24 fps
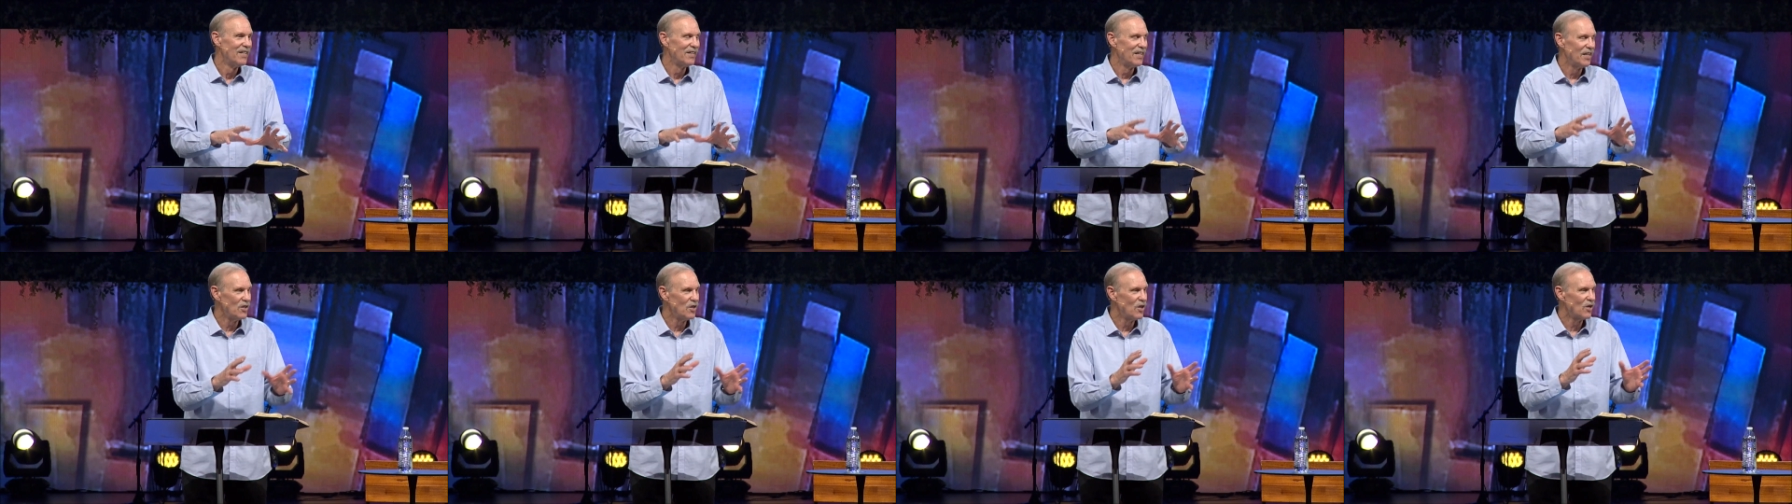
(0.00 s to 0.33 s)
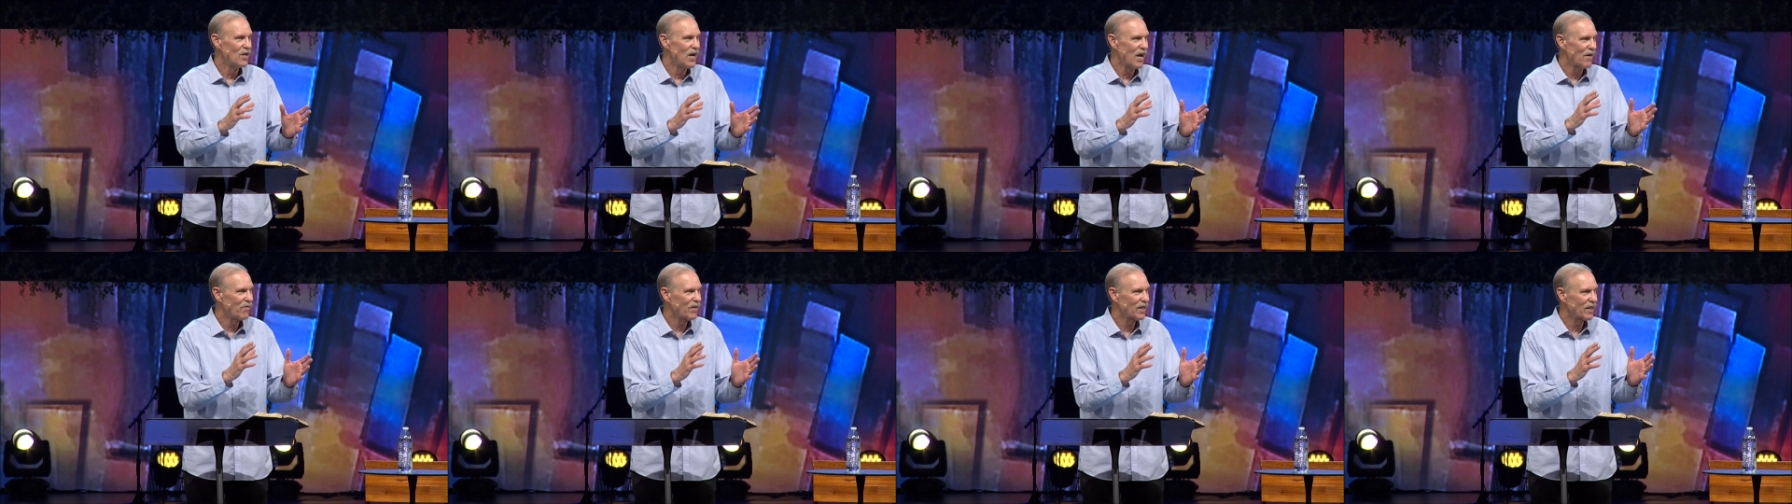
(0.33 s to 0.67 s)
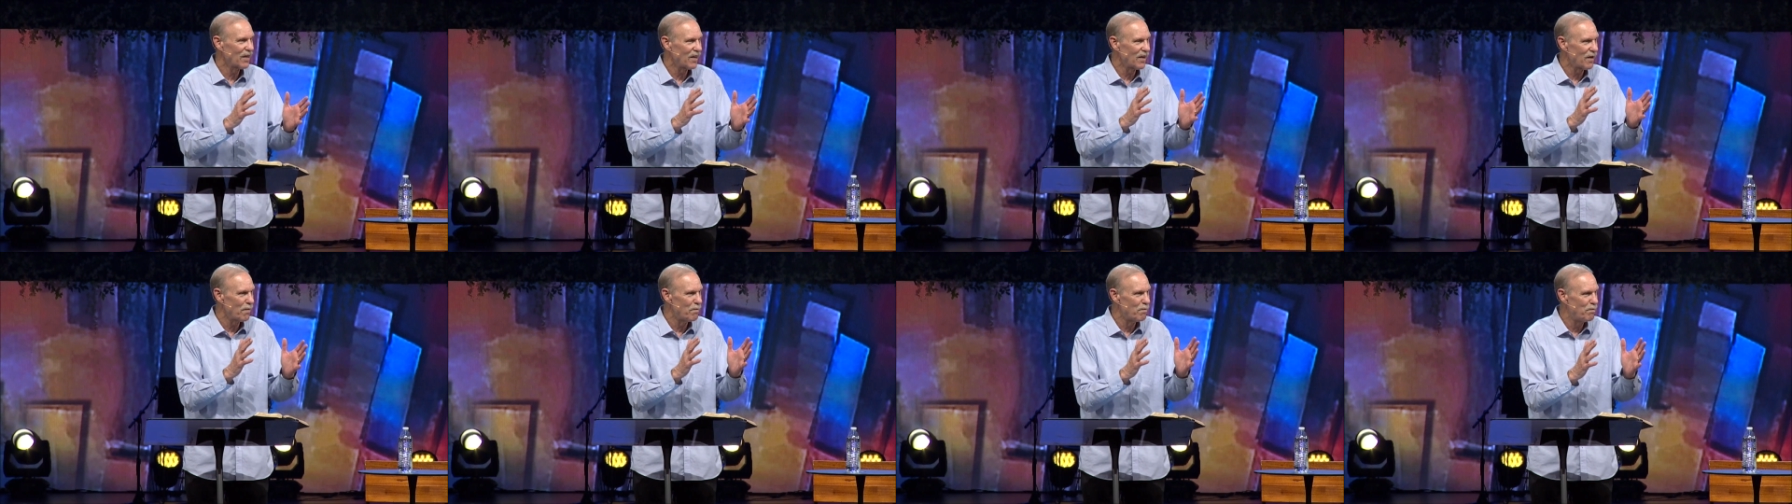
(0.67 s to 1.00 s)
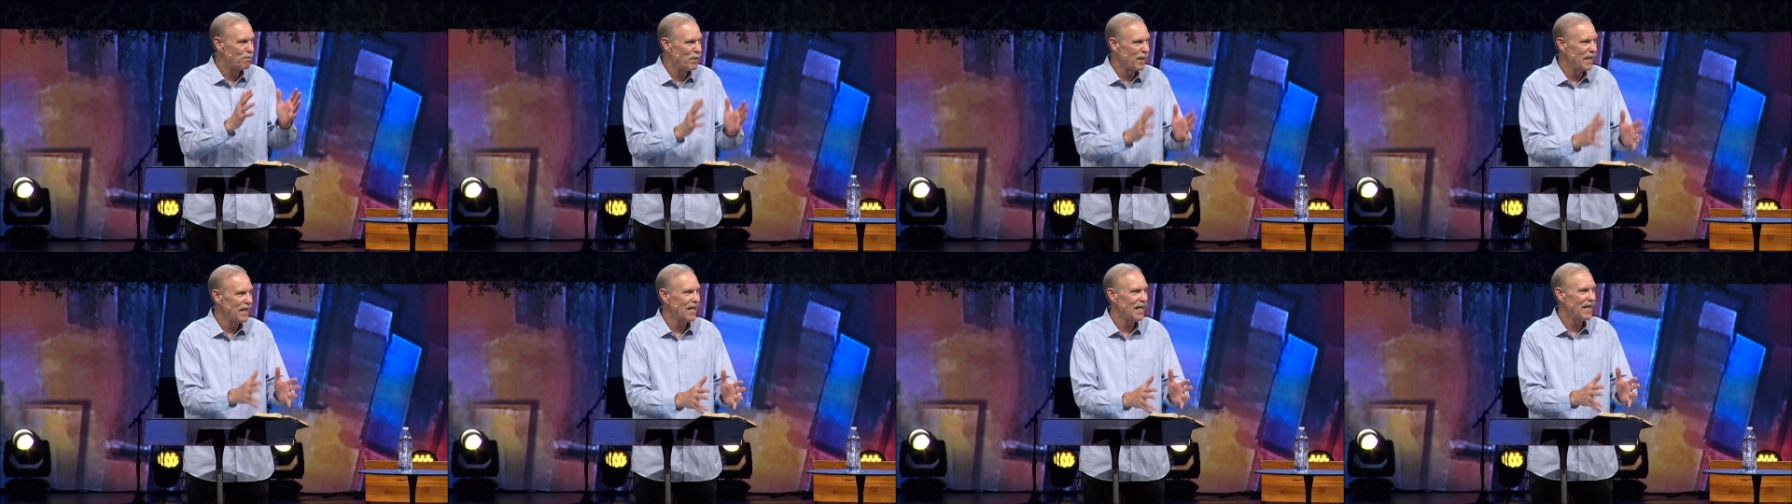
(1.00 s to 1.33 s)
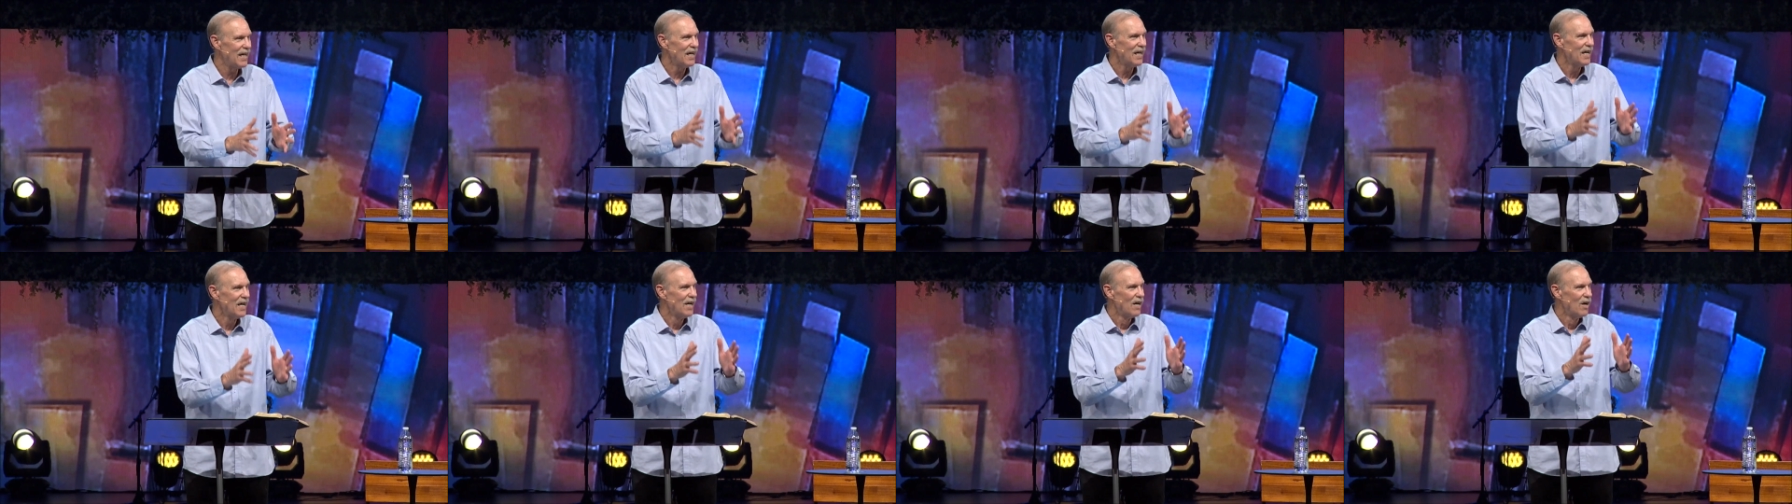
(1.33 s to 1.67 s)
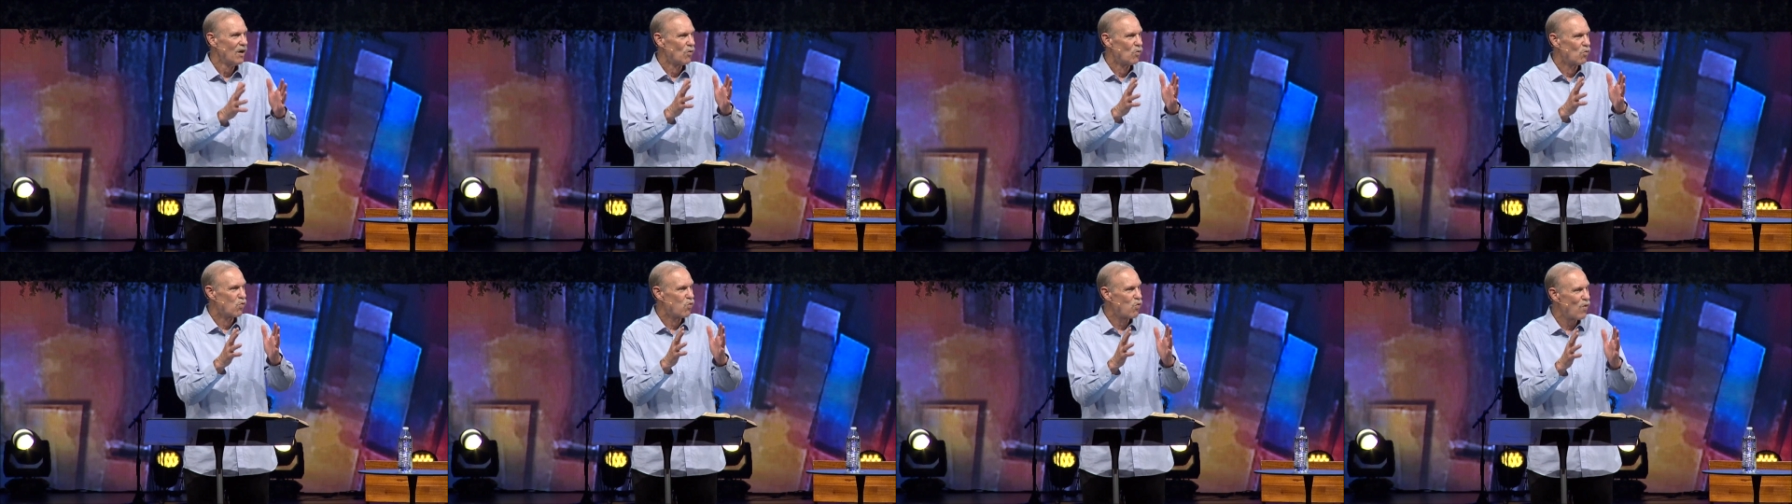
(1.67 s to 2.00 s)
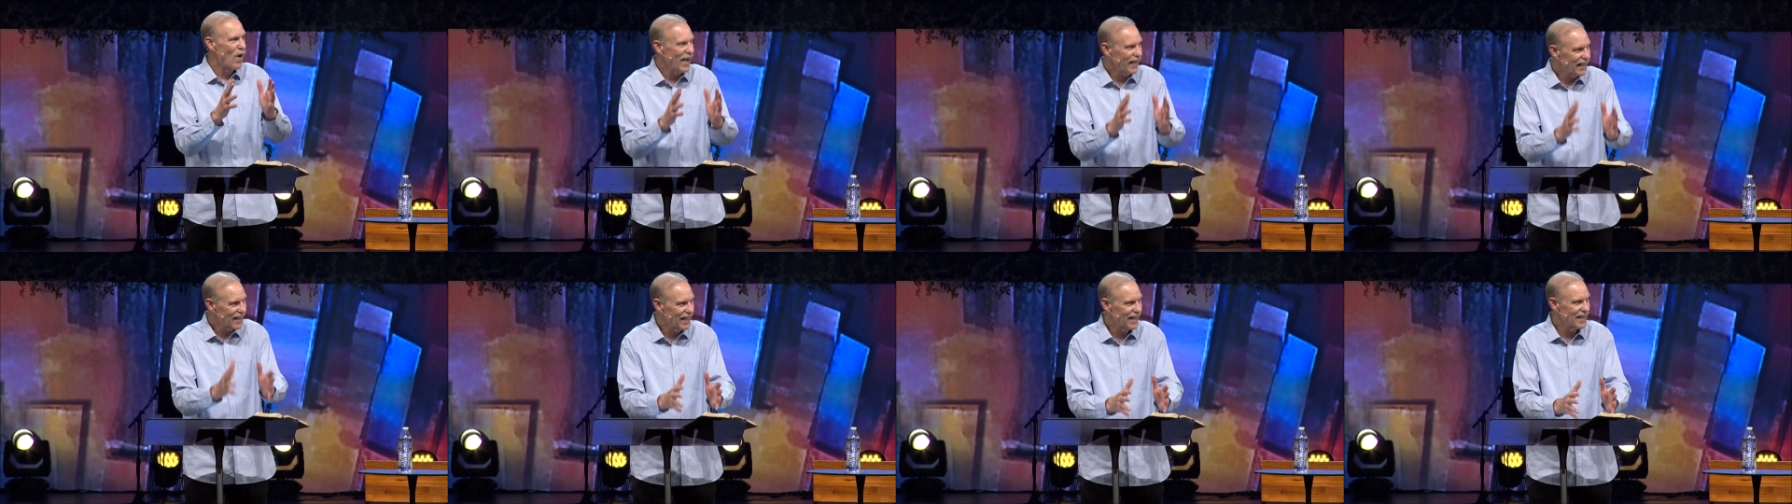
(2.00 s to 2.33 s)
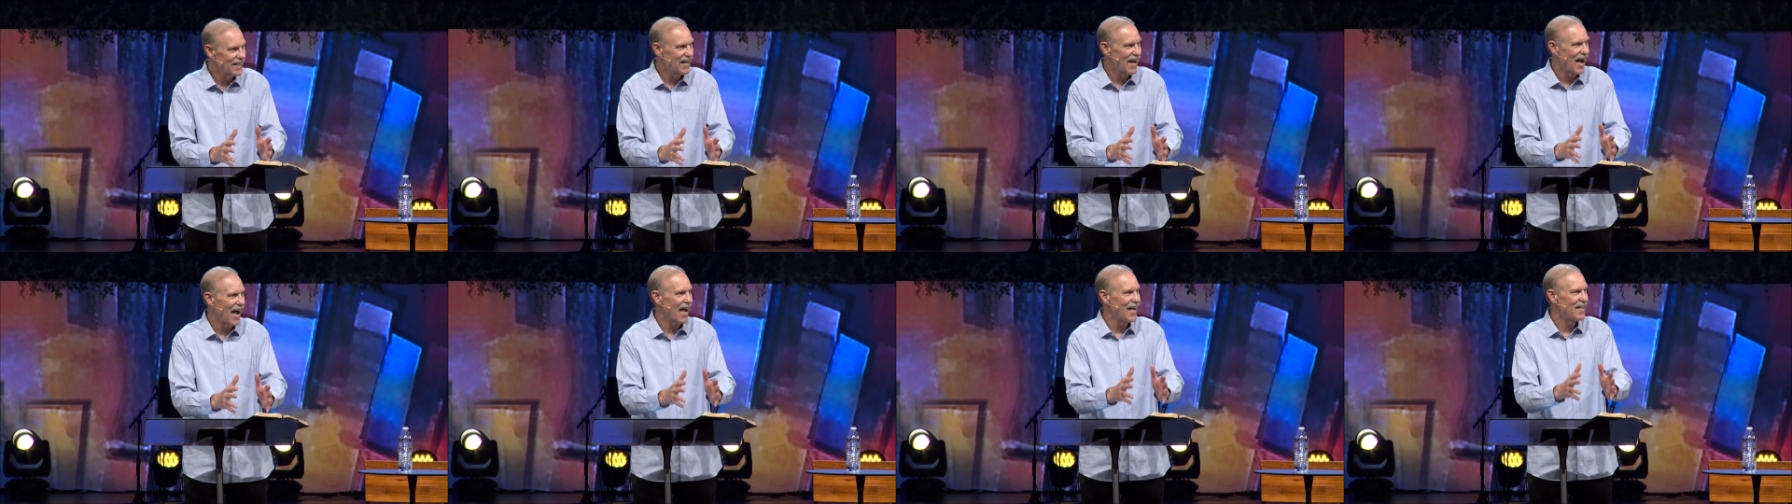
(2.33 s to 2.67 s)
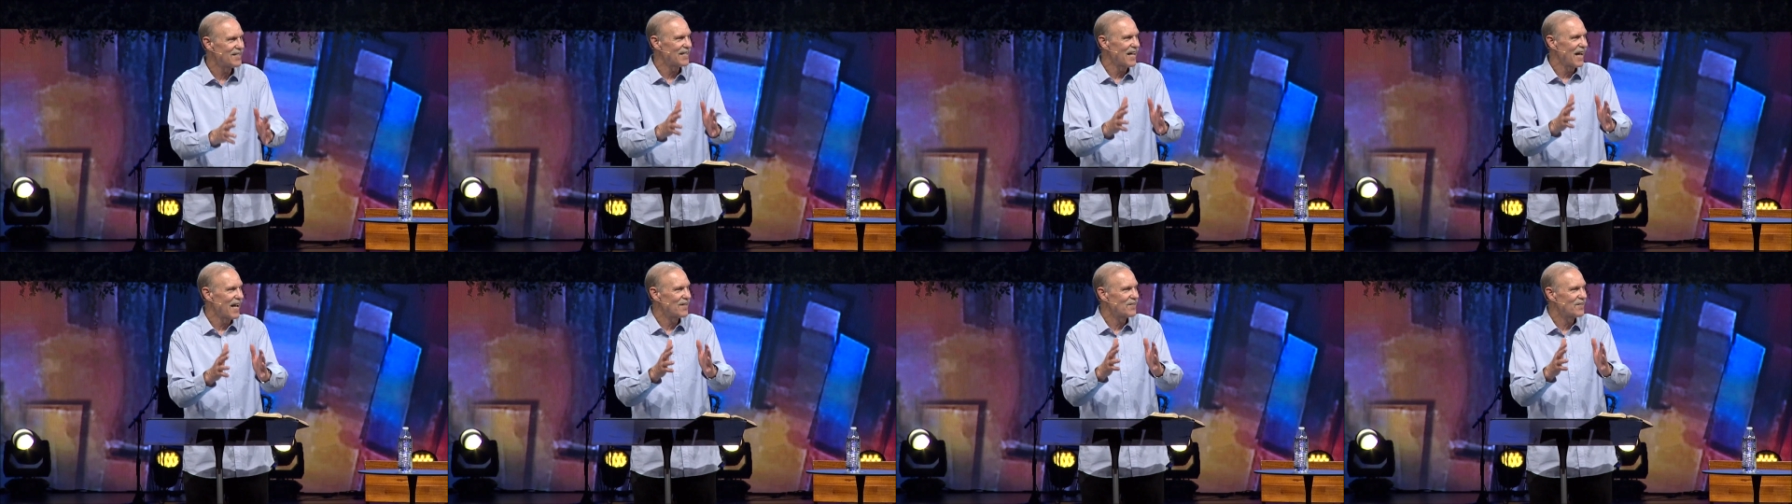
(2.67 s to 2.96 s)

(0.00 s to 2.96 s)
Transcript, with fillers: then you're never going to be recognized